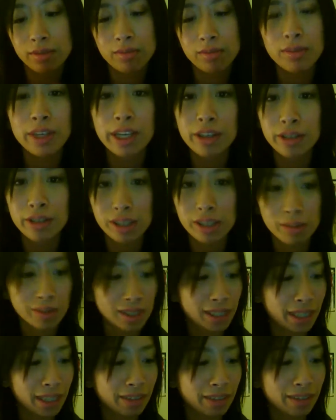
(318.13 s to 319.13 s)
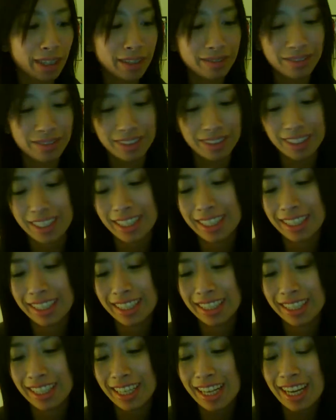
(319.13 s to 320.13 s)
Very Christmas-like, right?
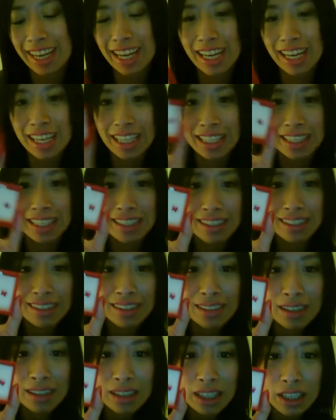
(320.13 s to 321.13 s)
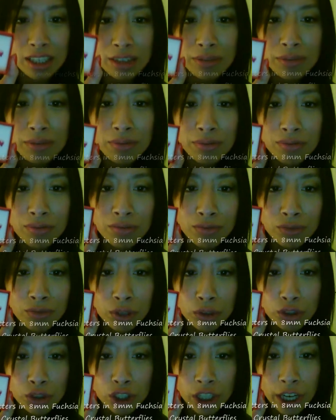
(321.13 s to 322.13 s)
This is the
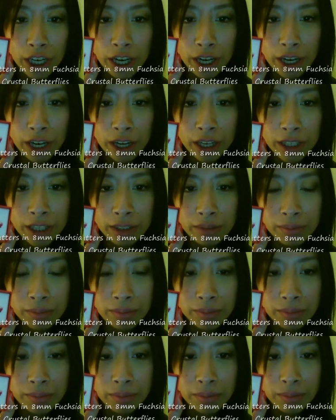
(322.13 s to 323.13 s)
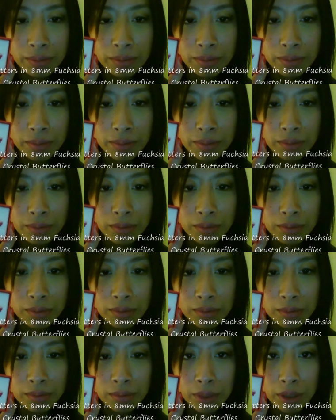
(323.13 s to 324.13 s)
fuchsia
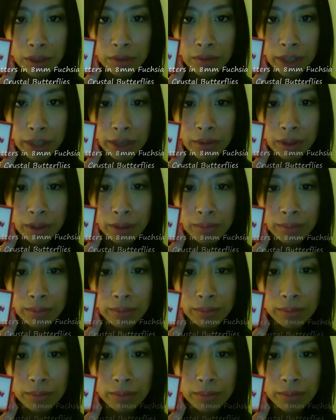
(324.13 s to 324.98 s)
butterfly one.